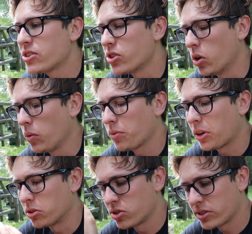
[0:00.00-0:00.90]
So
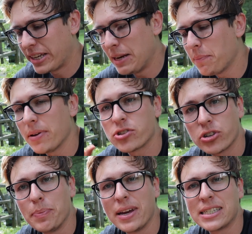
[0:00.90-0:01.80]
there's Tein
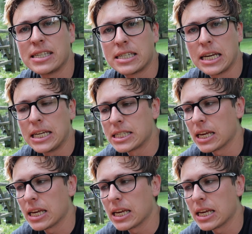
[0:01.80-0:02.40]
Street Basis Z's,